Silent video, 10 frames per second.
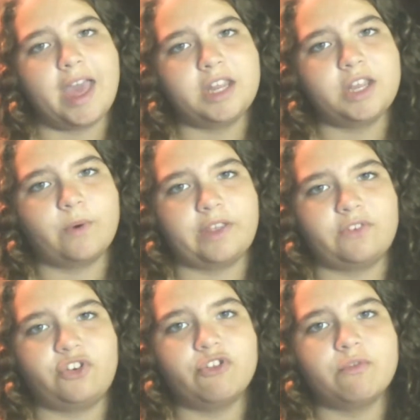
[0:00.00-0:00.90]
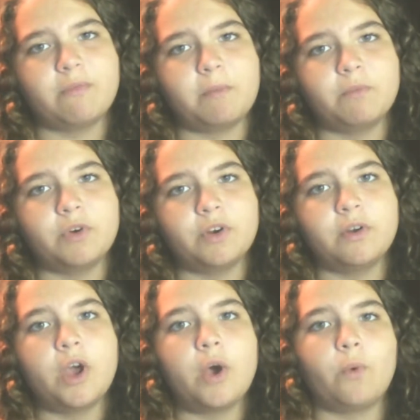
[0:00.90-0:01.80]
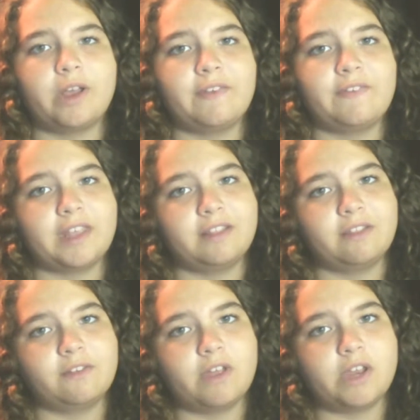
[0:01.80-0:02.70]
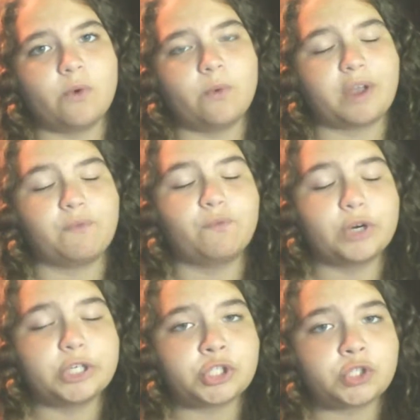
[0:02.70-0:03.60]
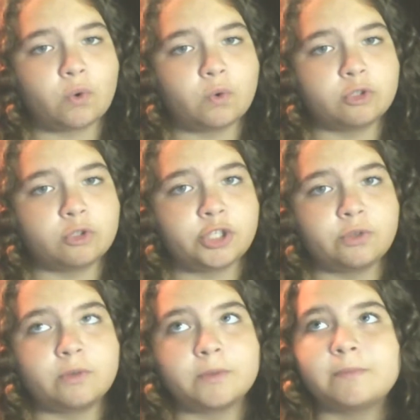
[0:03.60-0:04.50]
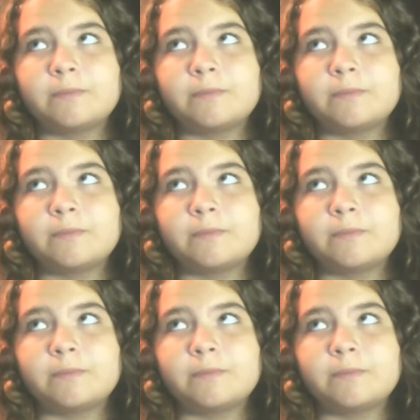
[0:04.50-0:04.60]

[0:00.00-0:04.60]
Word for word: Anyways, do you remember what I said in the video when I first told you?